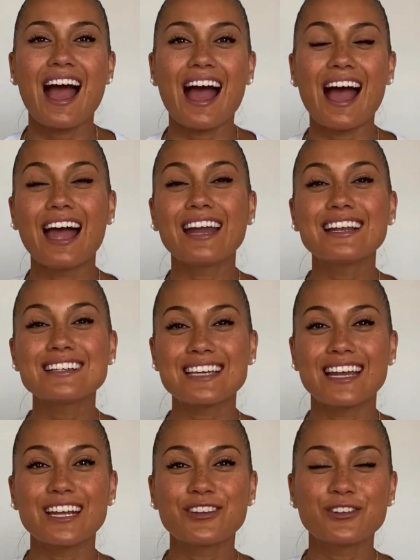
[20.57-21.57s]
I
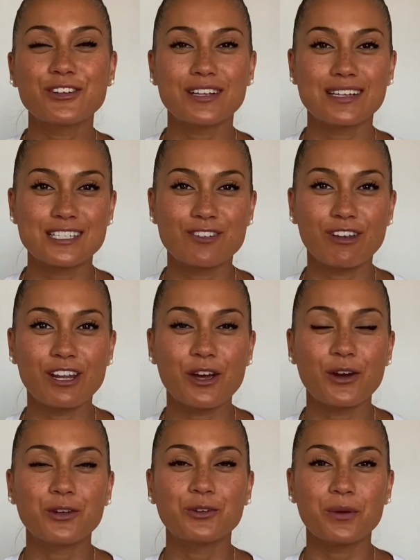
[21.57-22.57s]
decided to do this
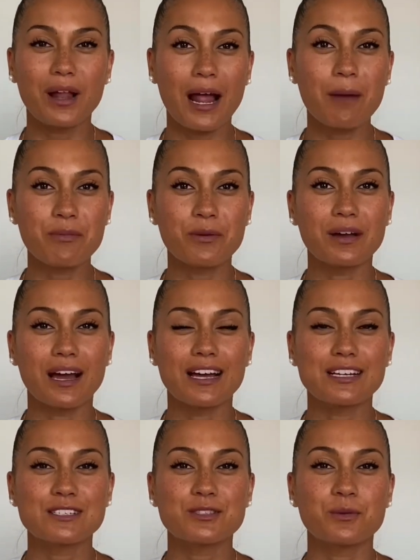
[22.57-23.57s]
video to help you
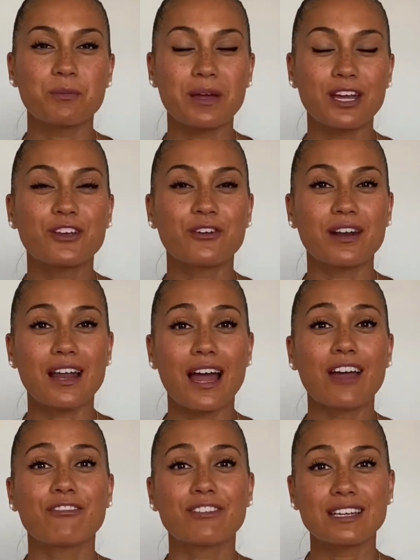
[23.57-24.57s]
guys to make your life